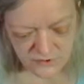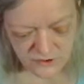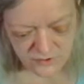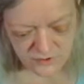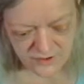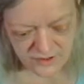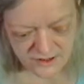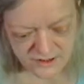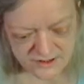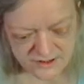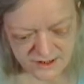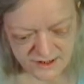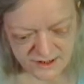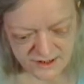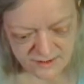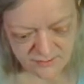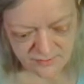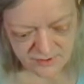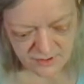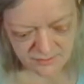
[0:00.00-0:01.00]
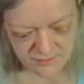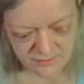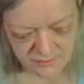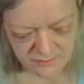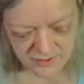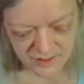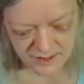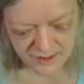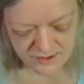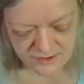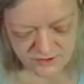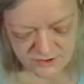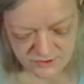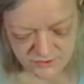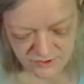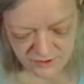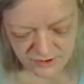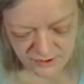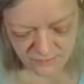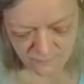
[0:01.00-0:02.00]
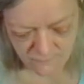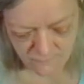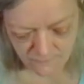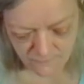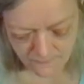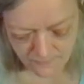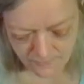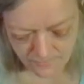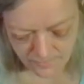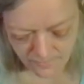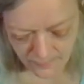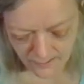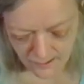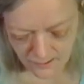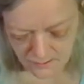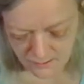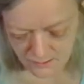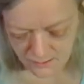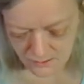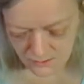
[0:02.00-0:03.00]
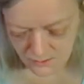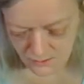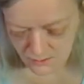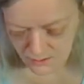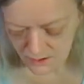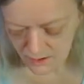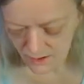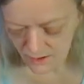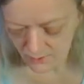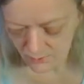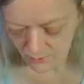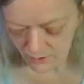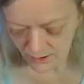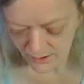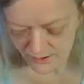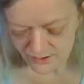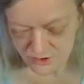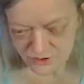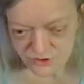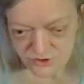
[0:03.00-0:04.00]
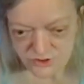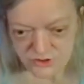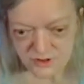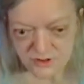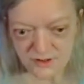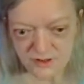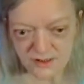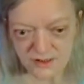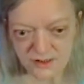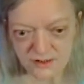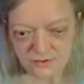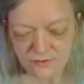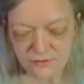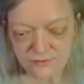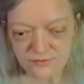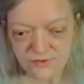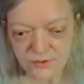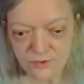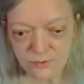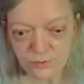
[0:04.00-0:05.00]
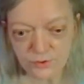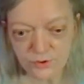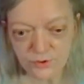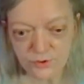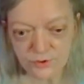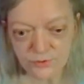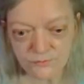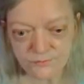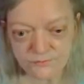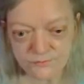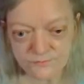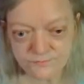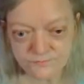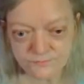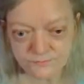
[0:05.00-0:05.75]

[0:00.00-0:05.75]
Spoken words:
There are things I keep coming back to, though. I watched The Interview Room